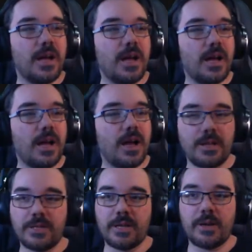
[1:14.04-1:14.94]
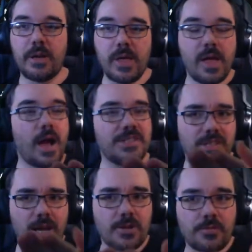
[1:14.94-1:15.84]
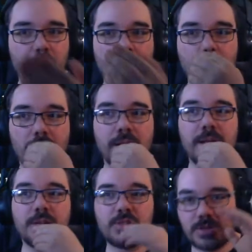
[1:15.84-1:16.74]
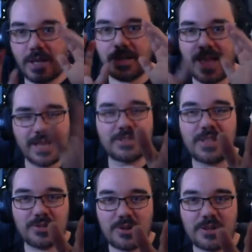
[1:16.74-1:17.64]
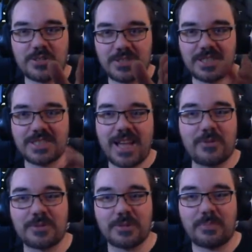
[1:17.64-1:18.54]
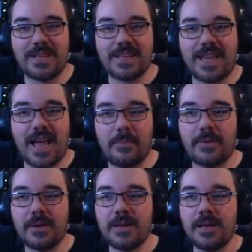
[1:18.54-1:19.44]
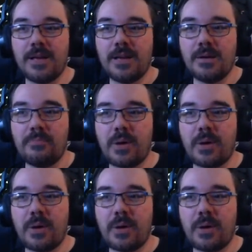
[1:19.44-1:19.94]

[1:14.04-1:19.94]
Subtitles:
I started off quite well. Just like, here's the instructions, this is how to play the game. But